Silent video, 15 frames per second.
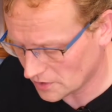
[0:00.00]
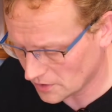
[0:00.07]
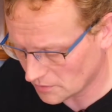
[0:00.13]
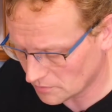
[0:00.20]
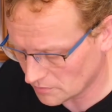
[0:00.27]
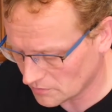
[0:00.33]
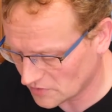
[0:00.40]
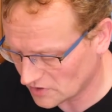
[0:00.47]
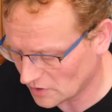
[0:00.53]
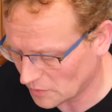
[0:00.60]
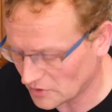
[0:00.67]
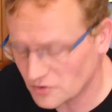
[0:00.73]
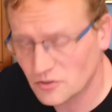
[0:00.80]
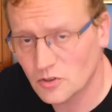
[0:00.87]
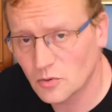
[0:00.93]
There's not
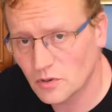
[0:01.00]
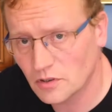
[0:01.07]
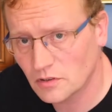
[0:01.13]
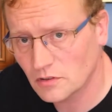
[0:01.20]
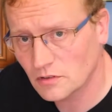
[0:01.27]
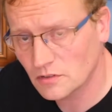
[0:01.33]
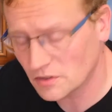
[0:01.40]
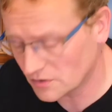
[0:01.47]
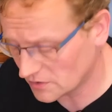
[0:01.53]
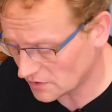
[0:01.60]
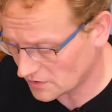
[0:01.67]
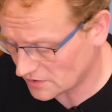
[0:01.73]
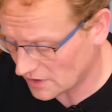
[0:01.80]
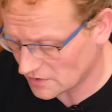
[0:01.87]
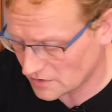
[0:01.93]
much to it, just
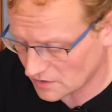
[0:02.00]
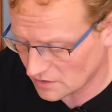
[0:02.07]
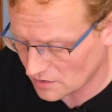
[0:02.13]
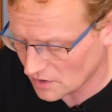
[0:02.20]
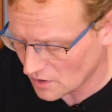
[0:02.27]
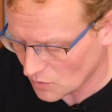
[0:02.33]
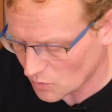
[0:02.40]
the sensor,